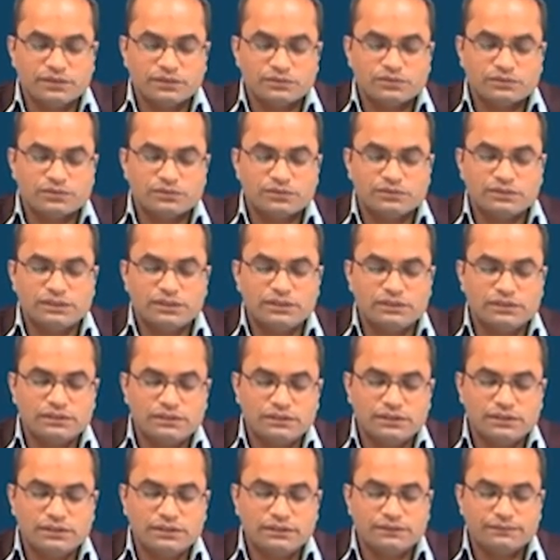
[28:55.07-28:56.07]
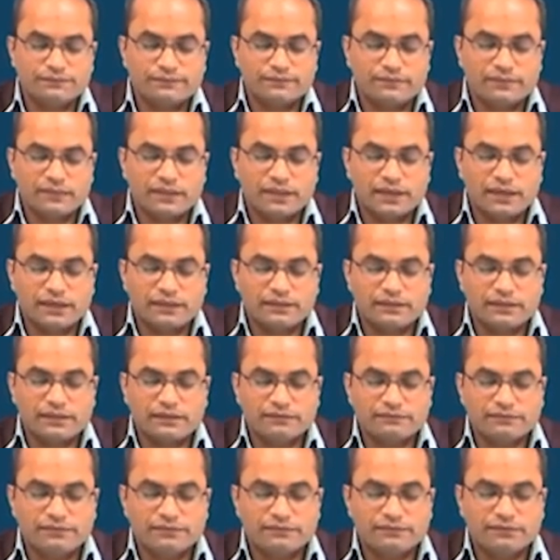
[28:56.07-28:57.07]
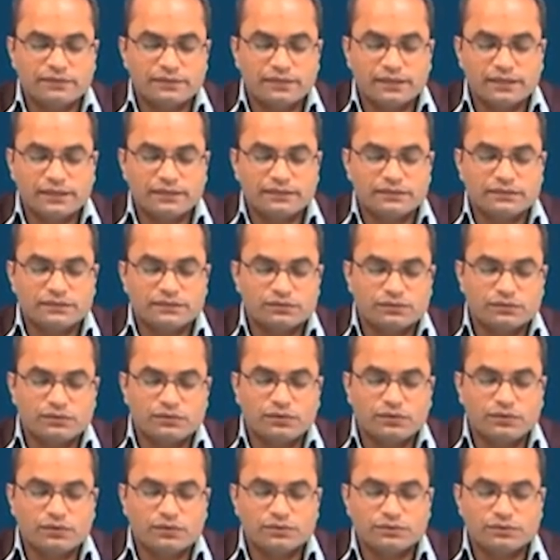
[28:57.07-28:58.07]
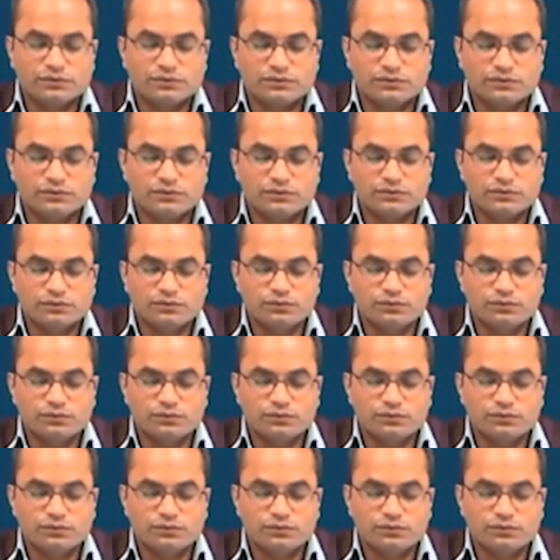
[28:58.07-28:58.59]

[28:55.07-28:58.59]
So, C 3 and then we will get this cos the